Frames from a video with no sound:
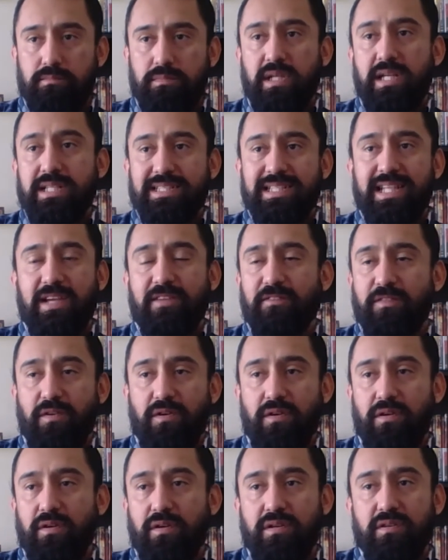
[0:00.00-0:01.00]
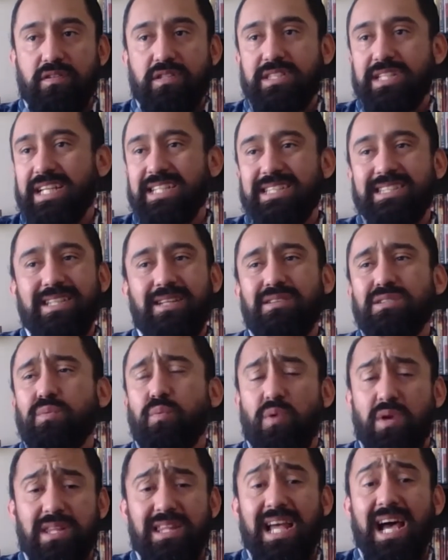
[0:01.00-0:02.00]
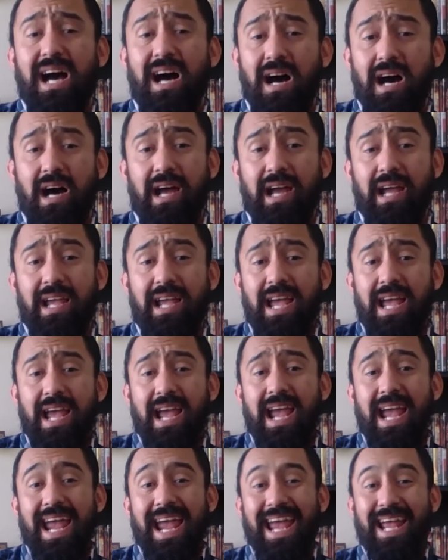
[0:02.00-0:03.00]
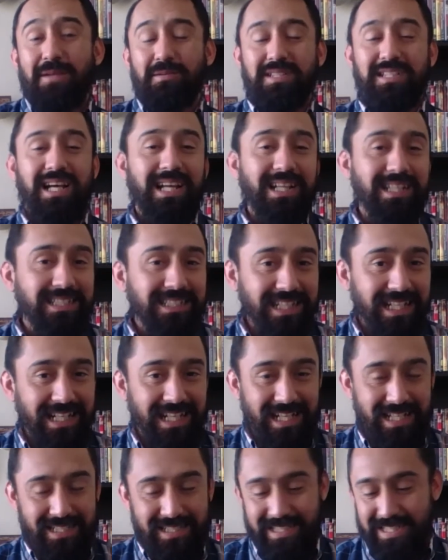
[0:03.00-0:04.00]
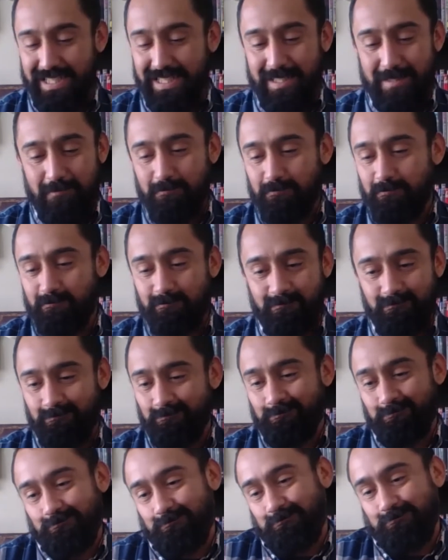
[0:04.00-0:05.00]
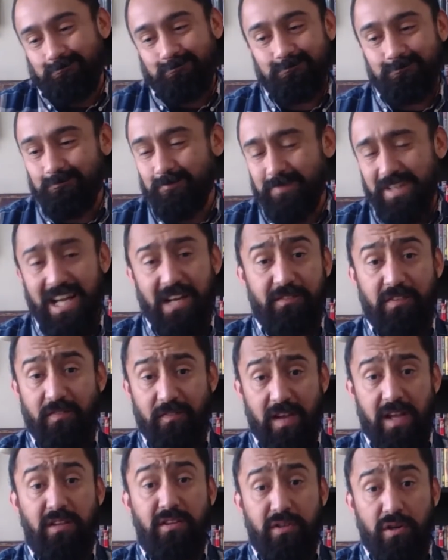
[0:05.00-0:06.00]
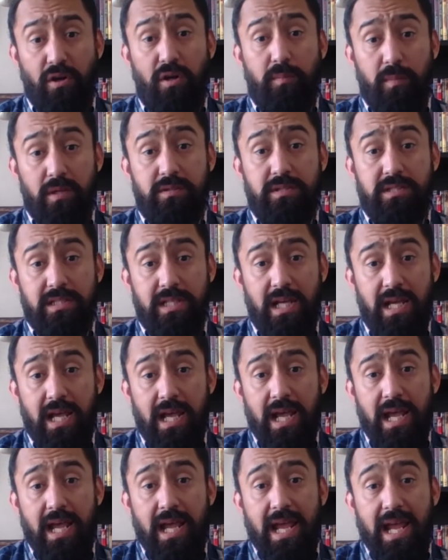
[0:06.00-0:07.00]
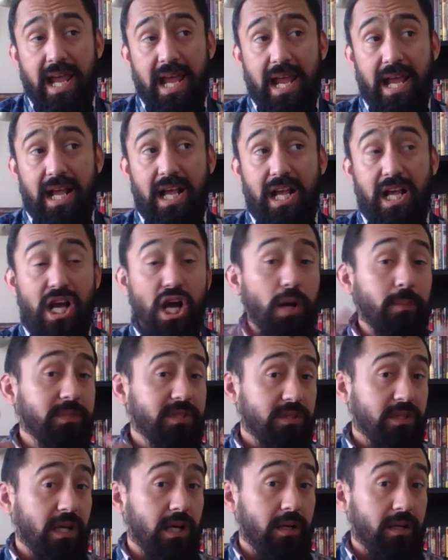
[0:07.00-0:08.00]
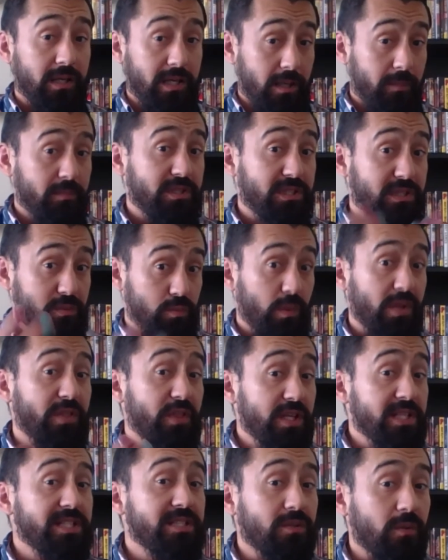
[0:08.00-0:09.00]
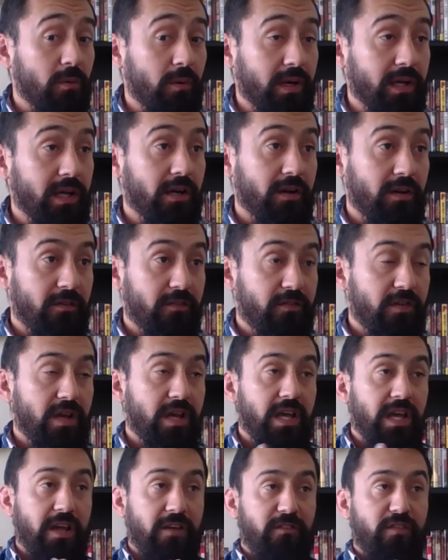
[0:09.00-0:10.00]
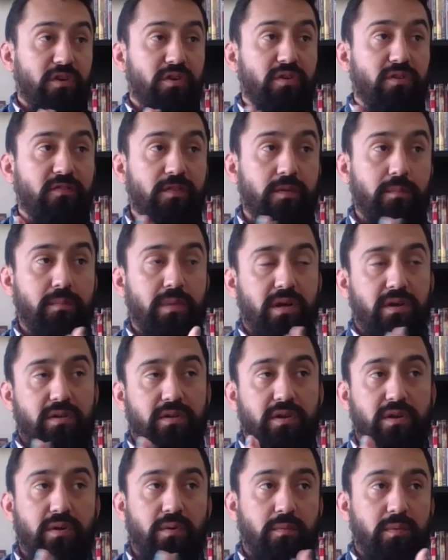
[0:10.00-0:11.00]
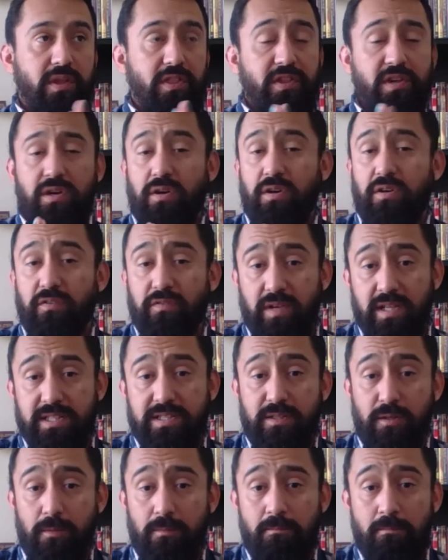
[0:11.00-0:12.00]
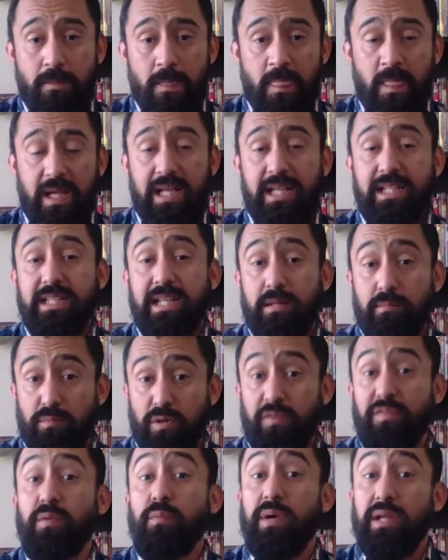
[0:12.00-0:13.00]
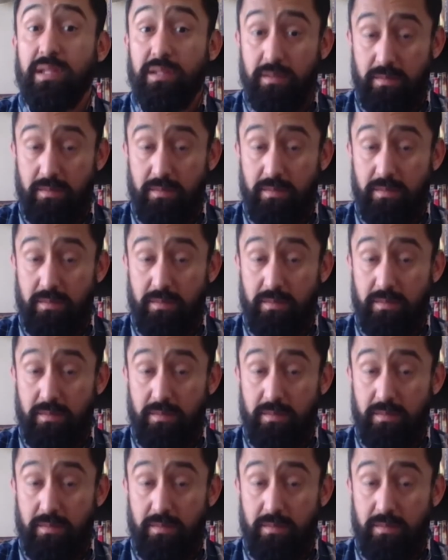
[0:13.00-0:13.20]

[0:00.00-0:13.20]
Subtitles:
intake for ticket sales weren't that high, and it was kind of seen as just kind of a failure almost. Comes with this story of, if you're familiar with Kurt Russell, he did a movie with